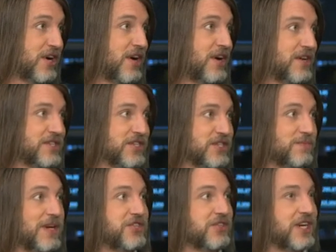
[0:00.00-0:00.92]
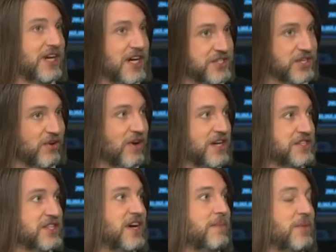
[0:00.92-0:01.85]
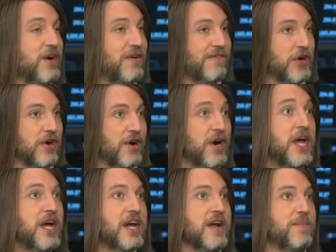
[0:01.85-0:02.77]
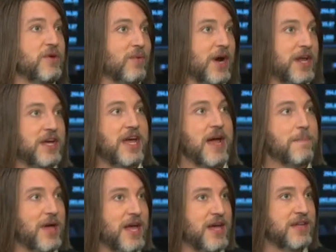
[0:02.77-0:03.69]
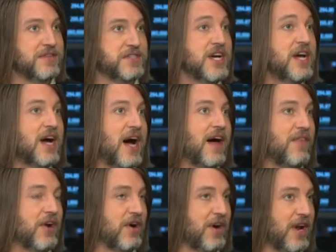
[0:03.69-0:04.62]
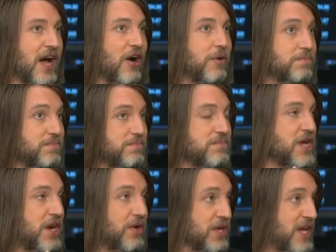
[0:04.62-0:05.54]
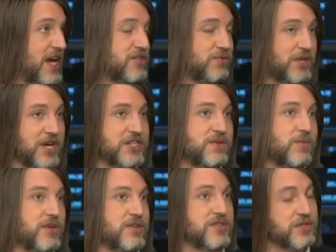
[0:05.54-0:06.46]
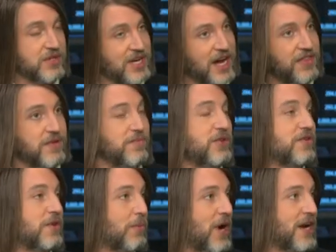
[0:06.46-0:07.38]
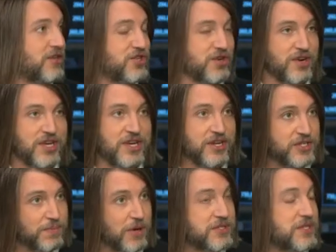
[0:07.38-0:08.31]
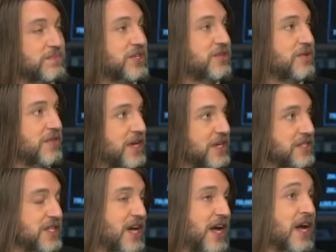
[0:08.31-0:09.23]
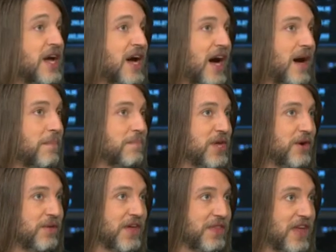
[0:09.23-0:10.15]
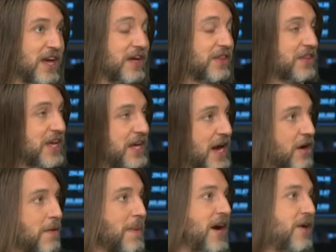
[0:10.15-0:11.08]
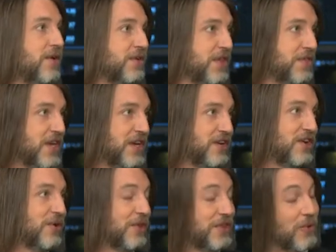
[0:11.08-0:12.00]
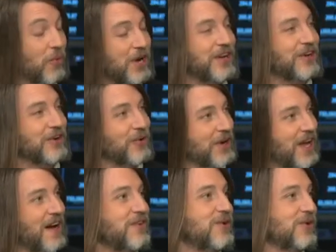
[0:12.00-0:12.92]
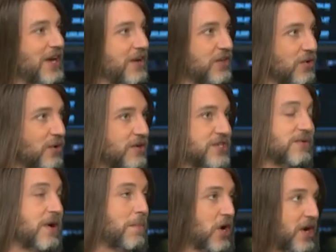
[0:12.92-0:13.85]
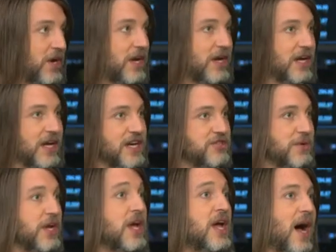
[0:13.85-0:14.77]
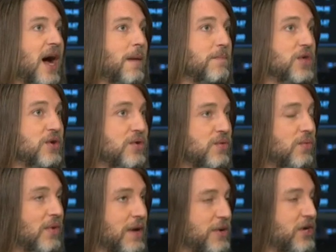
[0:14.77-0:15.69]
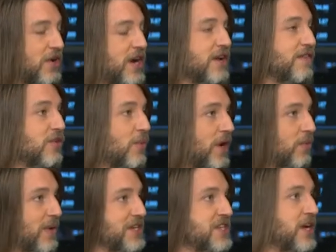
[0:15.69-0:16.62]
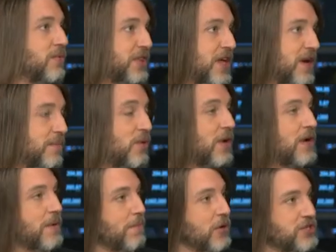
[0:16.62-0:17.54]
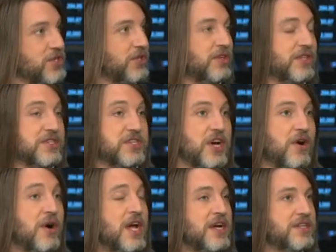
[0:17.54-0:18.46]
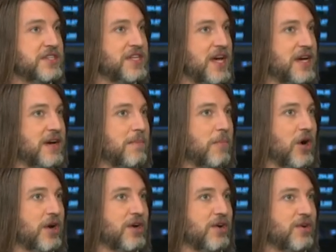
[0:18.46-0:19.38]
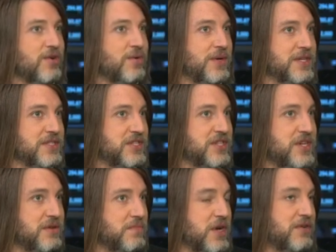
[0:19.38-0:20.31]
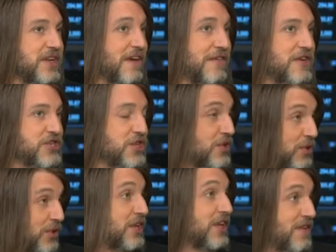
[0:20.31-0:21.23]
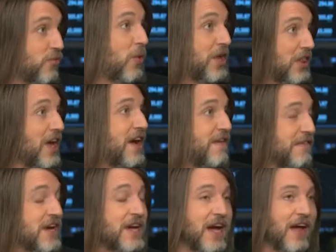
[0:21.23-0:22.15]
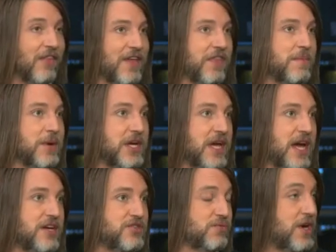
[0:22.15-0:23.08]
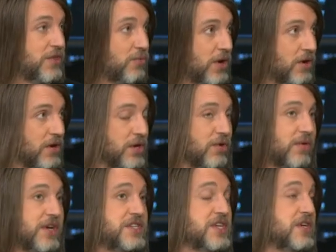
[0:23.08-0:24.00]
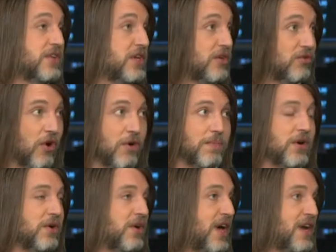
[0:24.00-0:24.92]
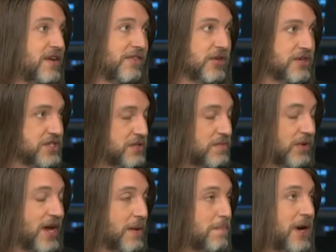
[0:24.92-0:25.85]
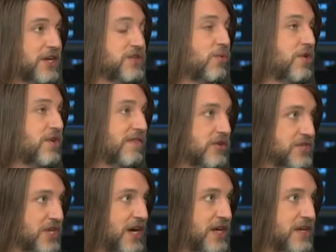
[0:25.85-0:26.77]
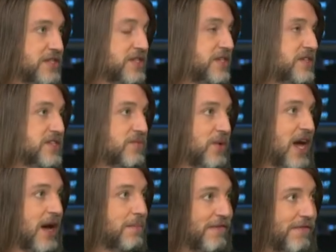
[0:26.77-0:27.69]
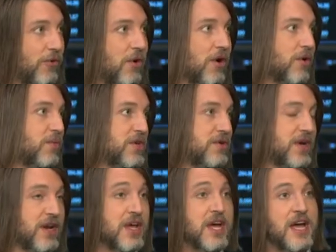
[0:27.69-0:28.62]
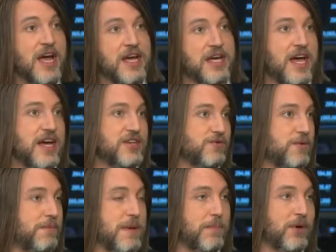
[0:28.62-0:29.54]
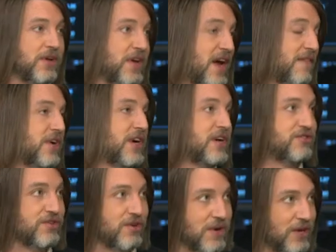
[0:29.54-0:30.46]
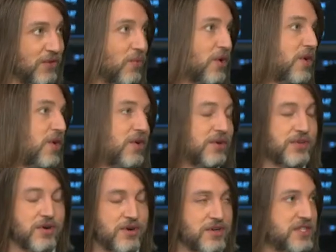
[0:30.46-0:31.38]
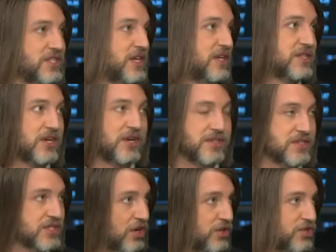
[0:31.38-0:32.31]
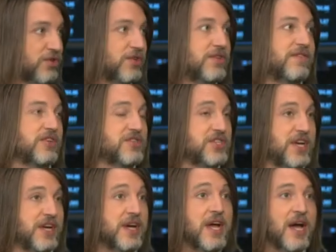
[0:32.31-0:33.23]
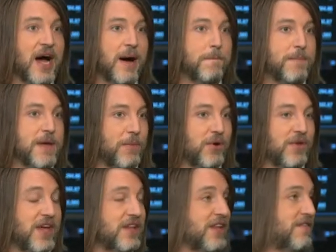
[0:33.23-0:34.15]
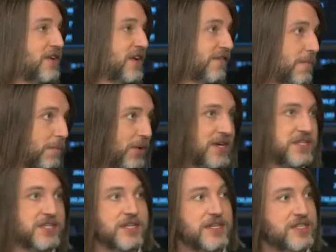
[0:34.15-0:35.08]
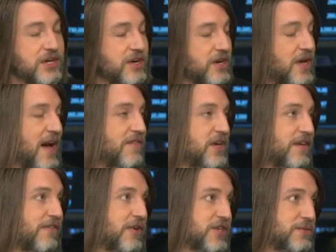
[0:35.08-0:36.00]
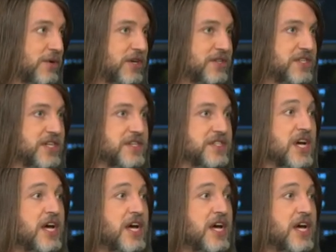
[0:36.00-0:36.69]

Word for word: areas that especially cuts across them. You know, if you're going to be running campaigns uh, that are going to help you know, engage with customers, guide them through the product journey, expose them to new things that, um, you know, that they, that they care about or that they didn't know that they wanted or what have you. A lot of the goals around marketing and engagement, um, you want to be creative. You want to resonate with them. You want to be personal. And so to take a marketer who is you know, definitionally only live one life and let them engage with what are increasingly global and diverse, like much more diverse audiences than we had before, when you can engage with people in every country around the world, currencies, all this cultural diversity, um, people that live in different places are having different experiences.